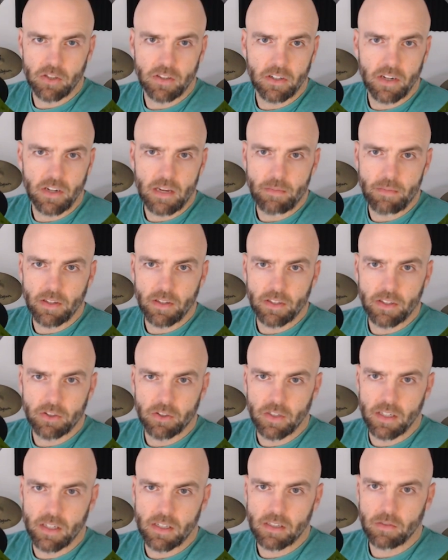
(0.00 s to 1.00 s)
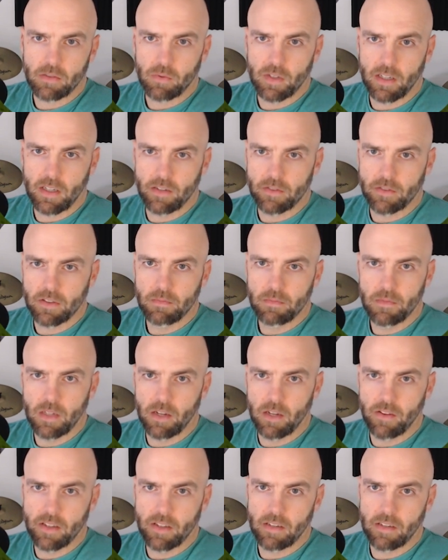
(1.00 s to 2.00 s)
their email address, whatever.
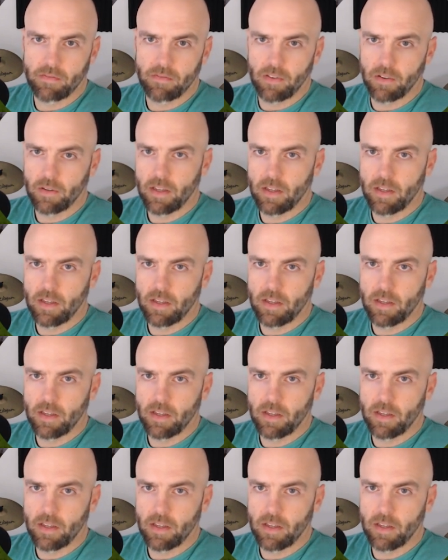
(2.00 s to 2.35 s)
That's info.